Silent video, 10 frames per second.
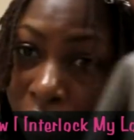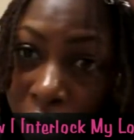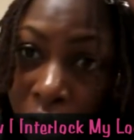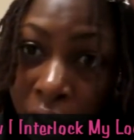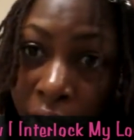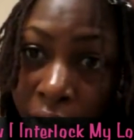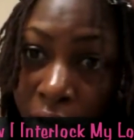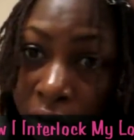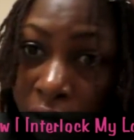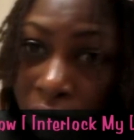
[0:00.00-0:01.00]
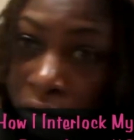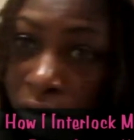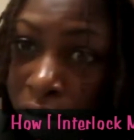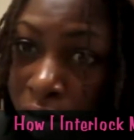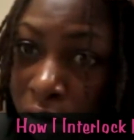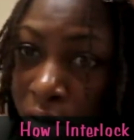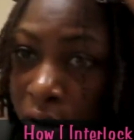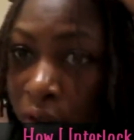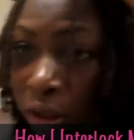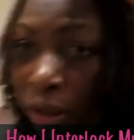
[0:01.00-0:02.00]
a glare
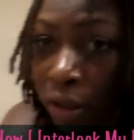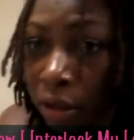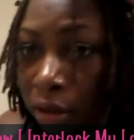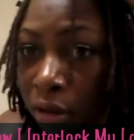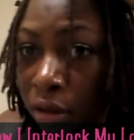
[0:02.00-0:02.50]
in here.